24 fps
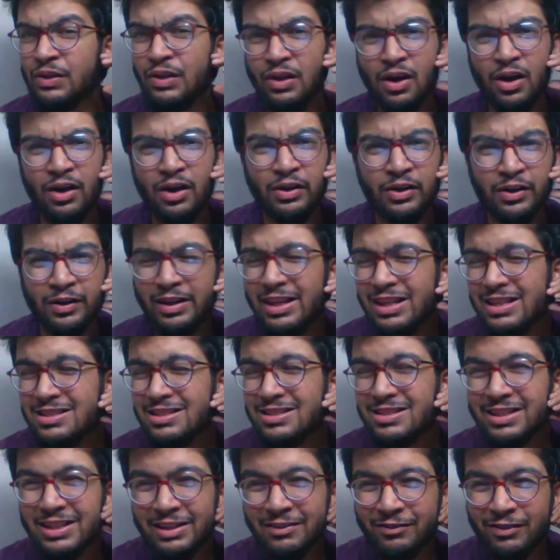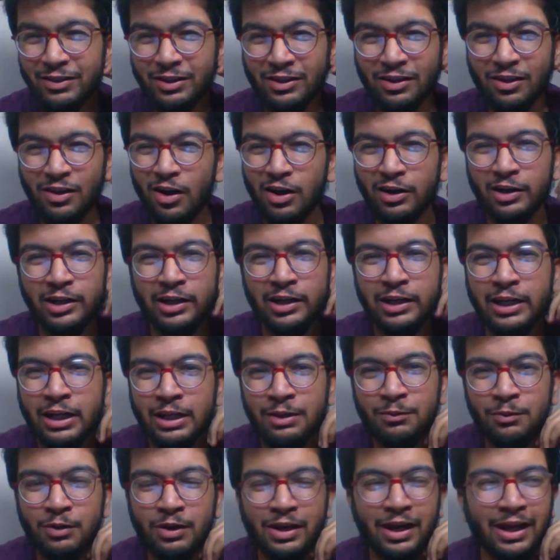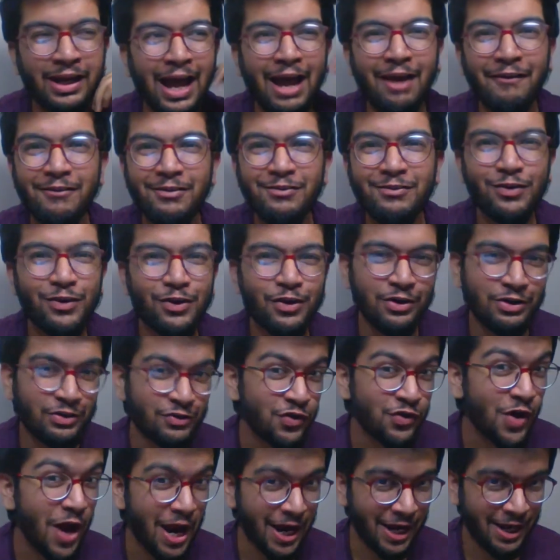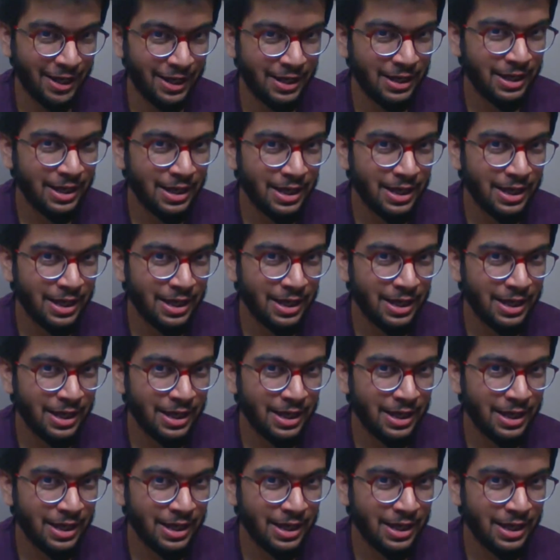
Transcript: the lockdown isn't even a lockdown anymore. Like, I went for a track.